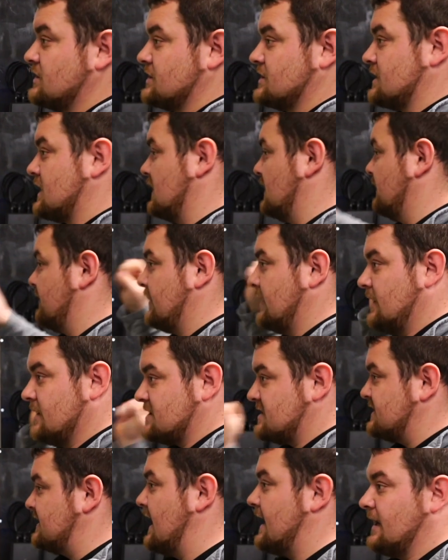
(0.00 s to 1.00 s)
is going to be a
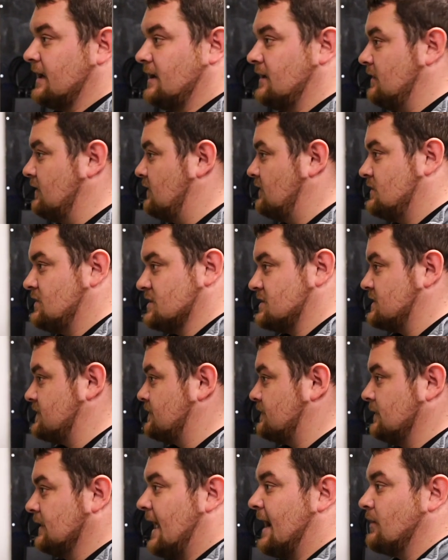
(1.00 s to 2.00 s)
steady, just
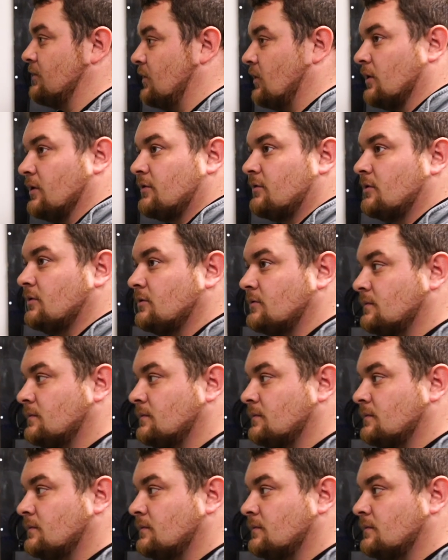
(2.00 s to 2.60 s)
loud noise.